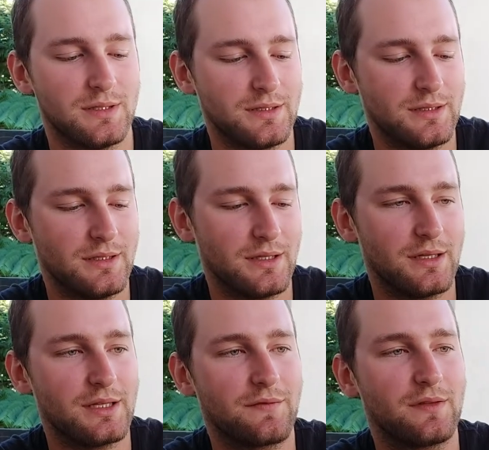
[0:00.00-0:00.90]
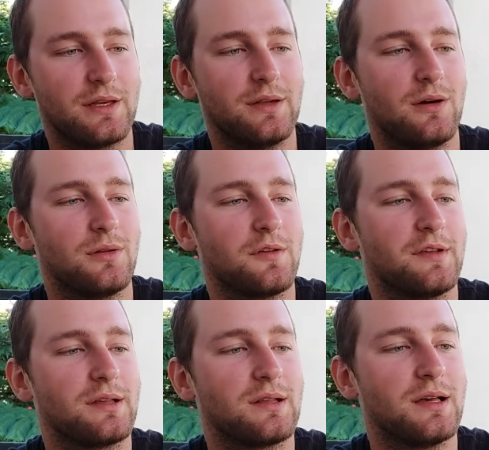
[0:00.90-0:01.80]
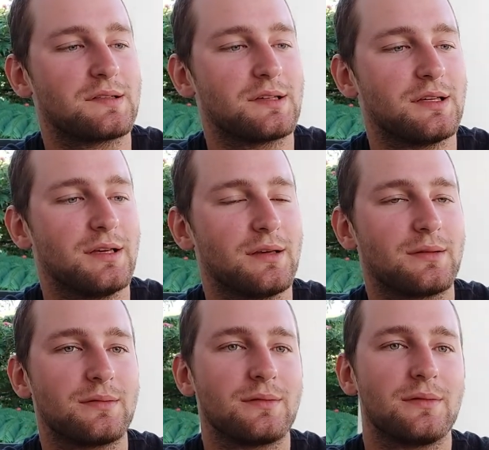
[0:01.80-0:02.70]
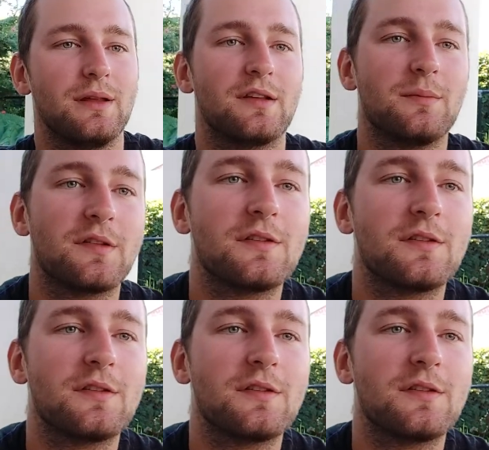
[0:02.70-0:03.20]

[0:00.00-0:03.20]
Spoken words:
Yeah, definitely an old Aussie classic here. There's Mr.